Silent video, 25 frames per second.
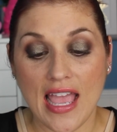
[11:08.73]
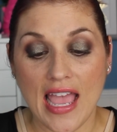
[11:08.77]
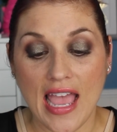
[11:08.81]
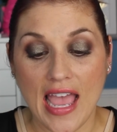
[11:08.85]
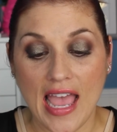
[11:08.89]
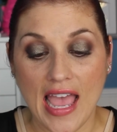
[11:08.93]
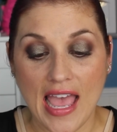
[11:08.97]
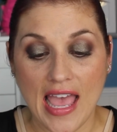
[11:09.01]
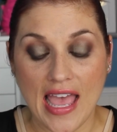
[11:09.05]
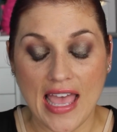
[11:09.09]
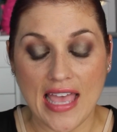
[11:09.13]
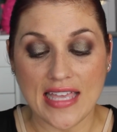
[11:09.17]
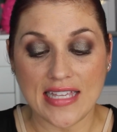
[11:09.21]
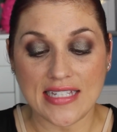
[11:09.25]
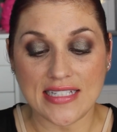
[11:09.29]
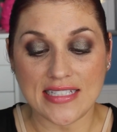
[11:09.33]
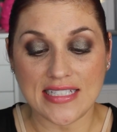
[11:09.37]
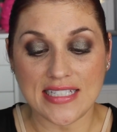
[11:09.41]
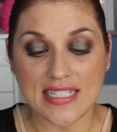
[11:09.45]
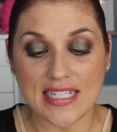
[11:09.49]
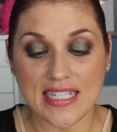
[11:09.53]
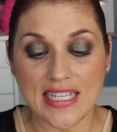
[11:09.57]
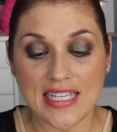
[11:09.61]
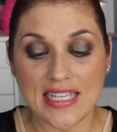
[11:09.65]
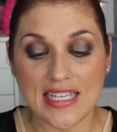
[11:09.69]
And
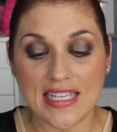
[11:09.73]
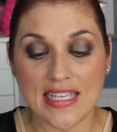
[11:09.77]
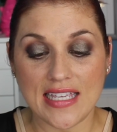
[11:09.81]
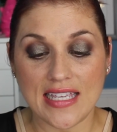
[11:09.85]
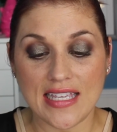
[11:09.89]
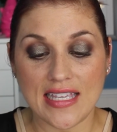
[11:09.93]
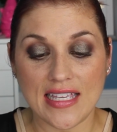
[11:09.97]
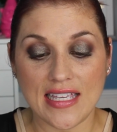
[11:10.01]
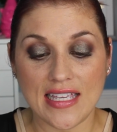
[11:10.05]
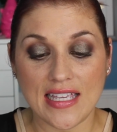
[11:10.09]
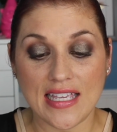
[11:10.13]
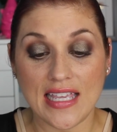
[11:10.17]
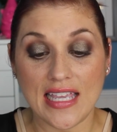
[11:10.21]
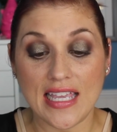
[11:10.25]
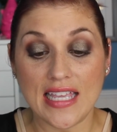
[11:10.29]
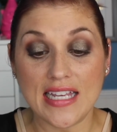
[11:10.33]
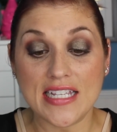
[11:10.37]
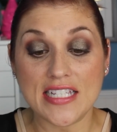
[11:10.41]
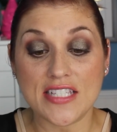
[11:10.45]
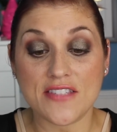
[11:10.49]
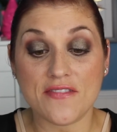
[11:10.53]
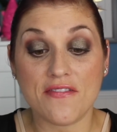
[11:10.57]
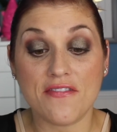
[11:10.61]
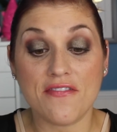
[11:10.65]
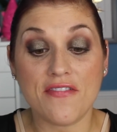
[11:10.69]
it
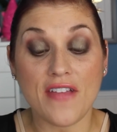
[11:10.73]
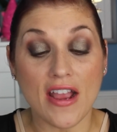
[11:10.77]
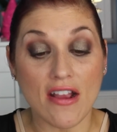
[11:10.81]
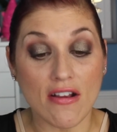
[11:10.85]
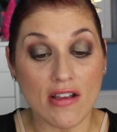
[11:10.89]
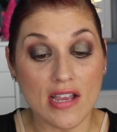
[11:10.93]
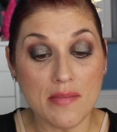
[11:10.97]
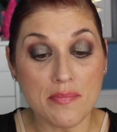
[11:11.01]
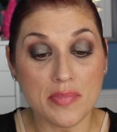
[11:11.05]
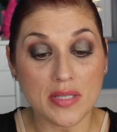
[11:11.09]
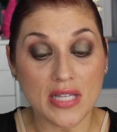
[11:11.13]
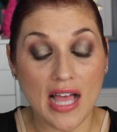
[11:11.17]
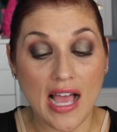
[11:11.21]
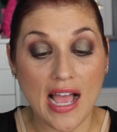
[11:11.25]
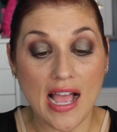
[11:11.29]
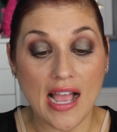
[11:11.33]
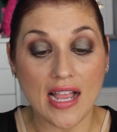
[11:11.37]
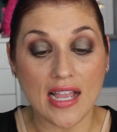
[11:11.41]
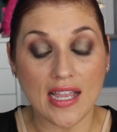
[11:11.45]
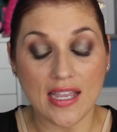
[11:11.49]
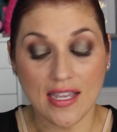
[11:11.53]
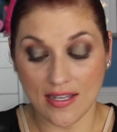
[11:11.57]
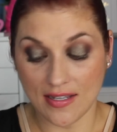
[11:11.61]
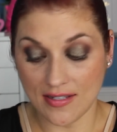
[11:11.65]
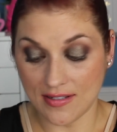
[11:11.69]
is very
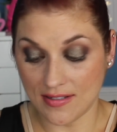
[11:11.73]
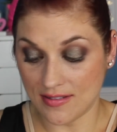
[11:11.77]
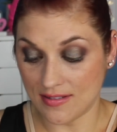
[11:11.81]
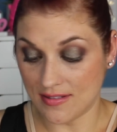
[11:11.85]
black,